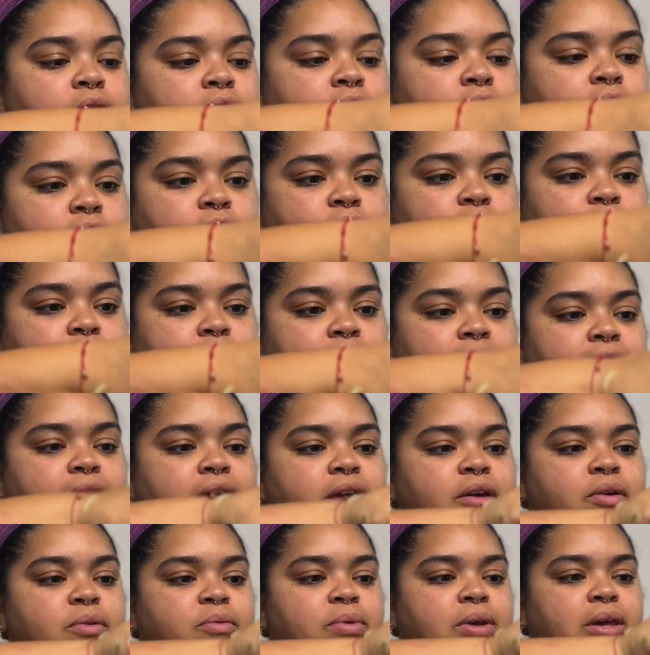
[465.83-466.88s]

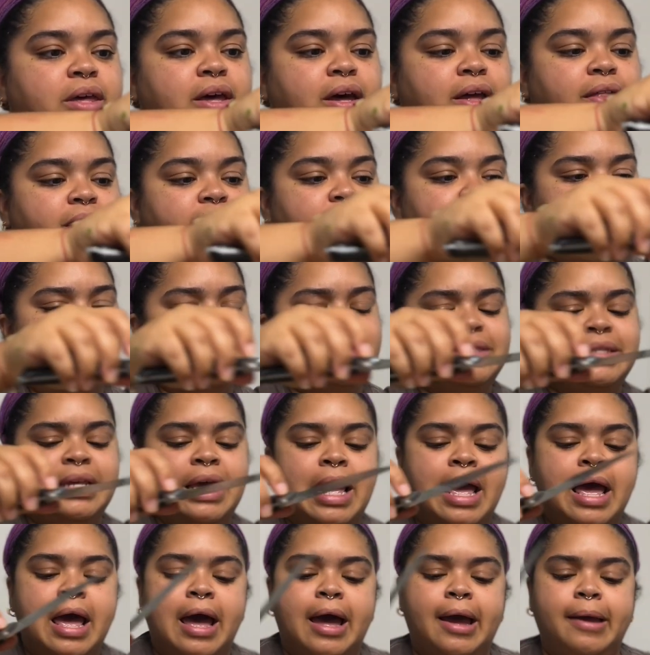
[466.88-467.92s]
Okay, we got this.
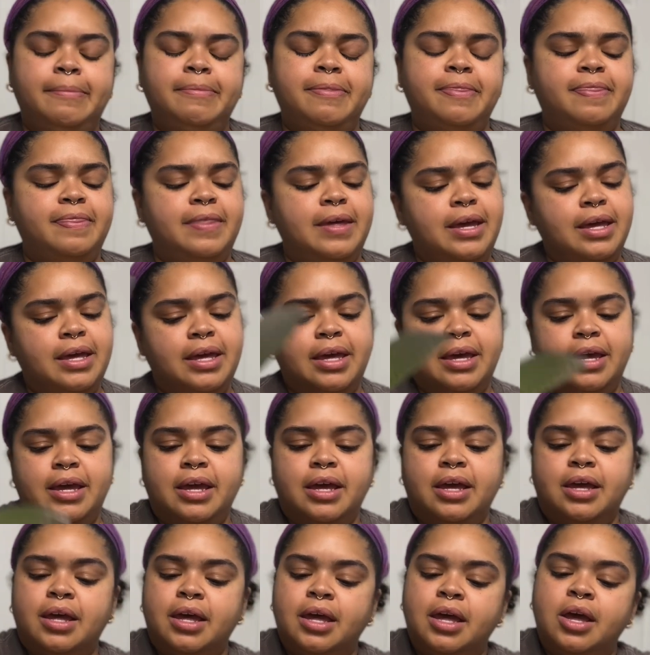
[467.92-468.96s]
I'm
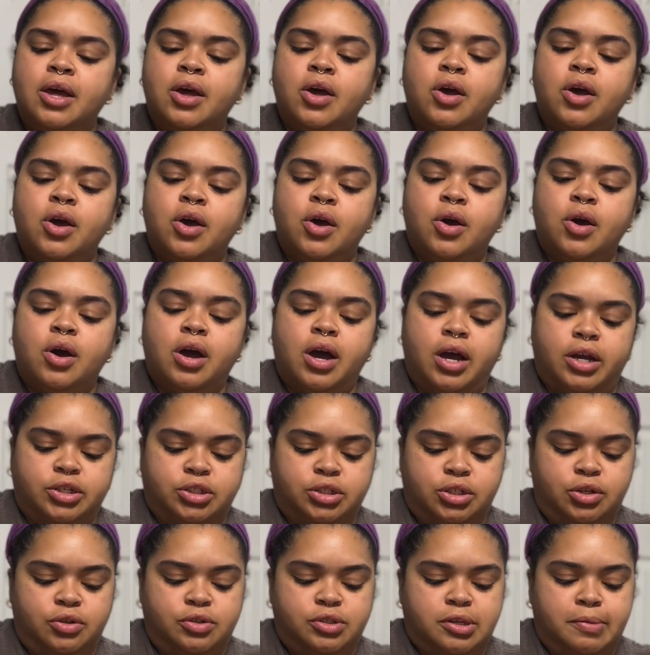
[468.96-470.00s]
thinking I
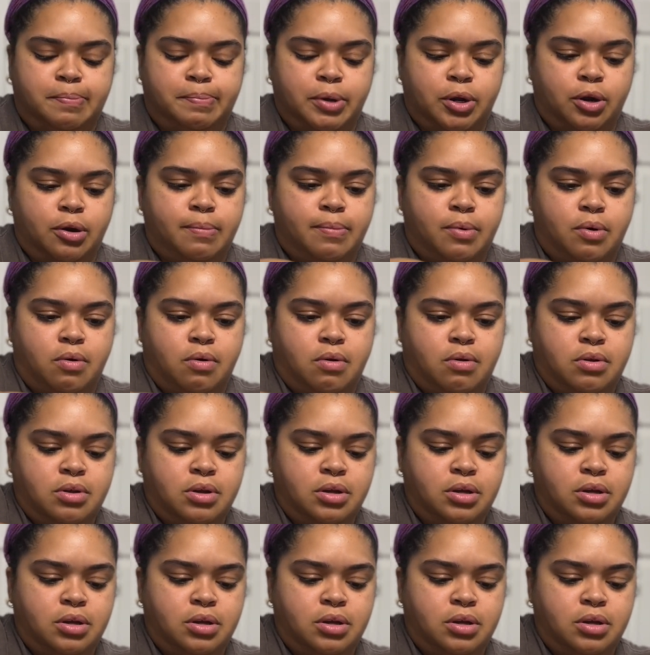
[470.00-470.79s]
should use a bigger bowl.